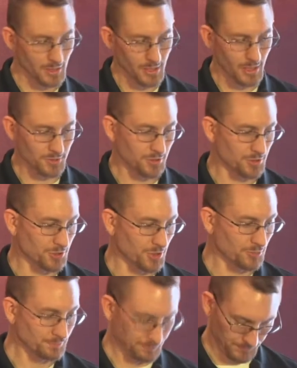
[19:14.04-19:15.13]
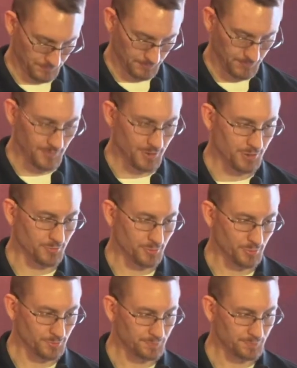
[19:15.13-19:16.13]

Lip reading: Exit the shell. Very simple.